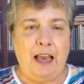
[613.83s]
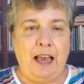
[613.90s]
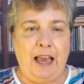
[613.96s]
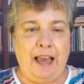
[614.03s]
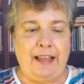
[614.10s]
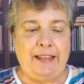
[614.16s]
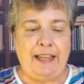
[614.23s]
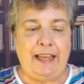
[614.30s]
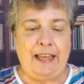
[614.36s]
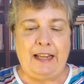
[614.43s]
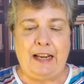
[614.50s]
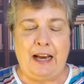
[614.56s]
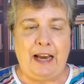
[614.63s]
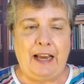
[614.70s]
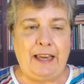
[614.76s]
and
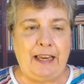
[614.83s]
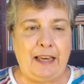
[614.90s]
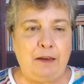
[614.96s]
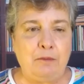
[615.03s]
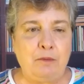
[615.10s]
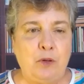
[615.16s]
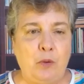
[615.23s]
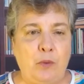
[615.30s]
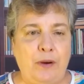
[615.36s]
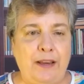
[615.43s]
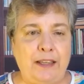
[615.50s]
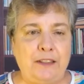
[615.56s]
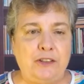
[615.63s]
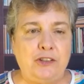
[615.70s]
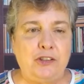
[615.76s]
then I am
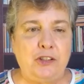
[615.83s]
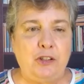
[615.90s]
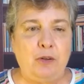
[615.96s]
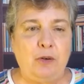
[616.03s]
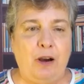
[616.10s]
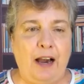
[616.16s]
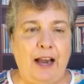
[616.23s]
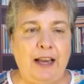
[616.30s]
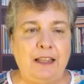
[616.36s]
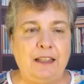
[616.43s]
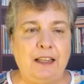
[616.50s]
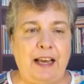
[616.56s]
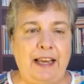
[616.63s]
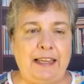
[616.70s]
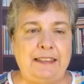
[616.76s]
going to
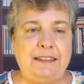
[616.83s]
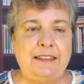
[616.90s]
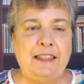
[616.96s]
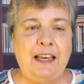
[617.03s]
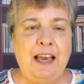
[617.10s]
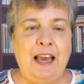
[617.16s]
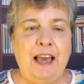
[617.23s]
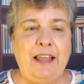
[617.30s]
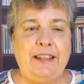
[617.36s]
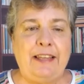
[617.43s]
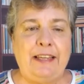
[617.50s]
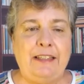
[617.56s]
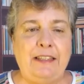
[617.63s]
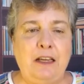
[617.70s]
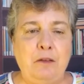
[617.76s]
highlight
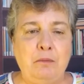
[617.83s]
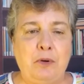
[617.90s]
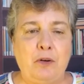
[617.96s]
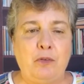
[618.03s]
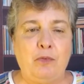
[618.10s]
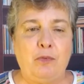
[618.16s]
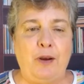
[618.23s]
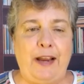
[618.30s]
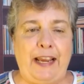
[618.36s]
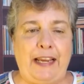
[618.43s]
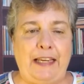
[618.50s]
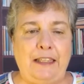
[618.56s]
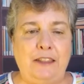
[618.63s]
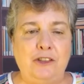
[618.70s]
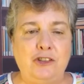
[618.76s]
the number
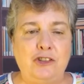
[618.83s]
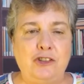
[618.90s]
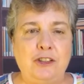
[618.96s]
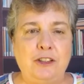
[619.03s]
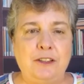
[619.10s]
range,